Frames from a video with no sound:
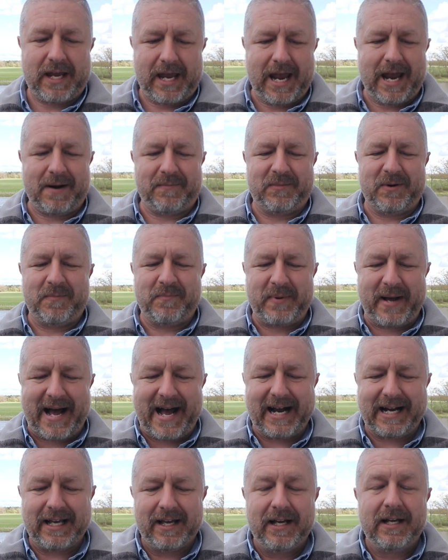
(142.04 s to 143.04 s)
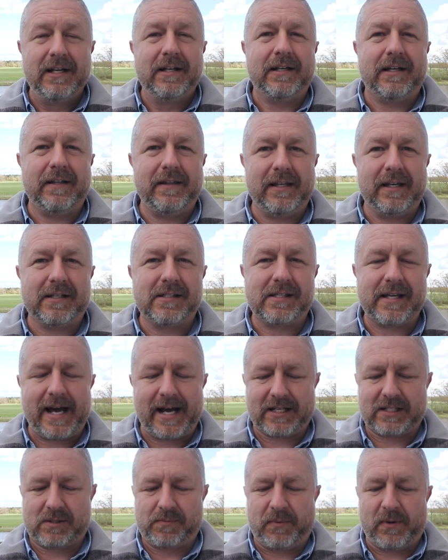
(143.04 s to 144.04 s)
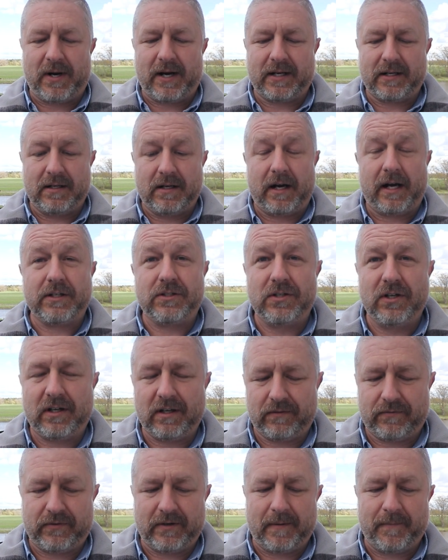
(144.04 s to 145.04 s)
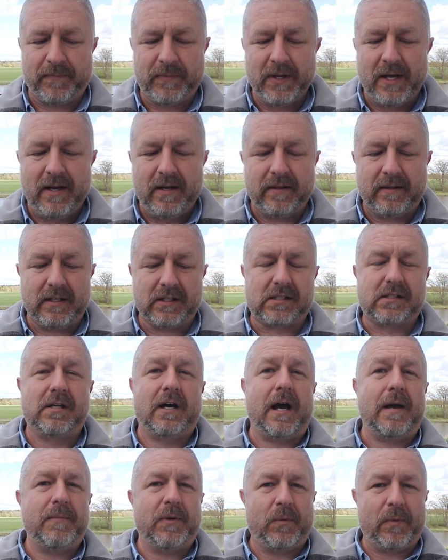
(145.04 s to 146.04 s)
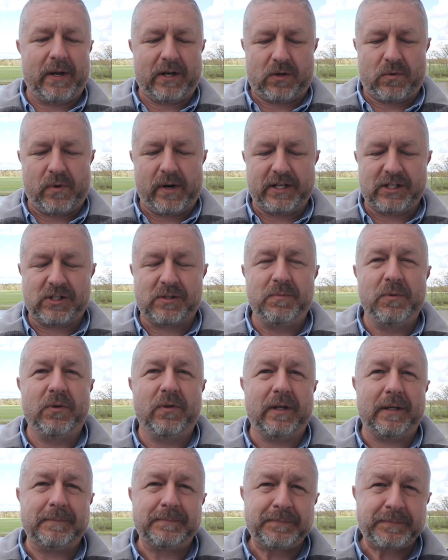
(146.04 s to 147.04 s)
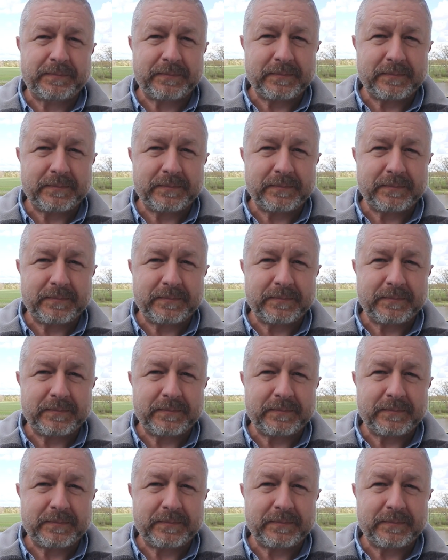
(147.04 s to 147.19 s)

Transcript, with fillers: camera back in the exact spot I took it from. This time it went quite smoothly.